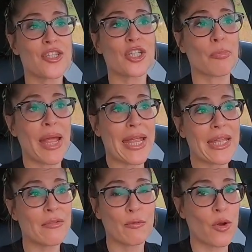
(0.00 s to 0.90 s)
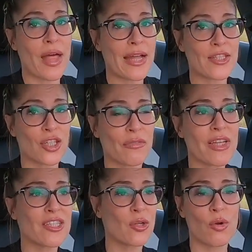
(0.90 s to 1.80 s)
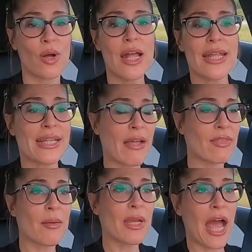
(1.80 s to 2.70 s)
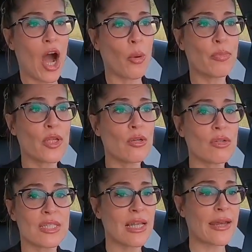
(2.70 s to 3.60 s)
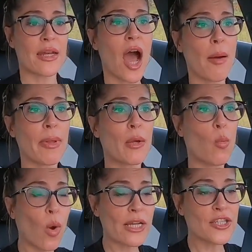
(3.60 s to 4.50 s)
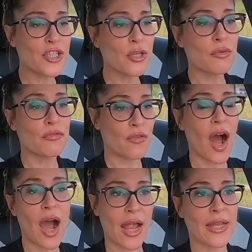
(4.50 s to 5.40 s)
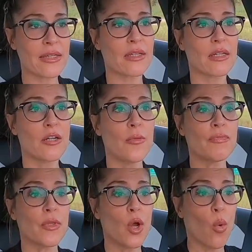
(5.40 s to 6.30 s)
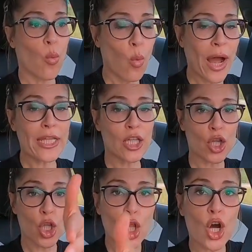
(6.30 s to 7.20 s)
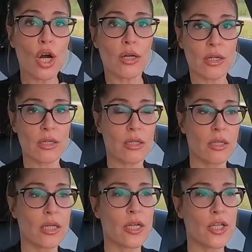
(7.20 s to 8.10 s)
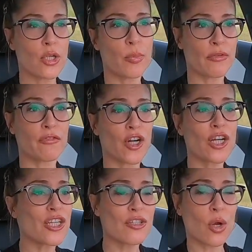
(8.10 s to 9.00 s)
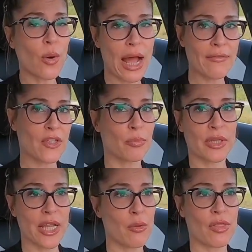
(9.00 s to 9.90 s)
you're paying for that service. So get them to help you set it up. And once you find what look you prefer, you don't have to play with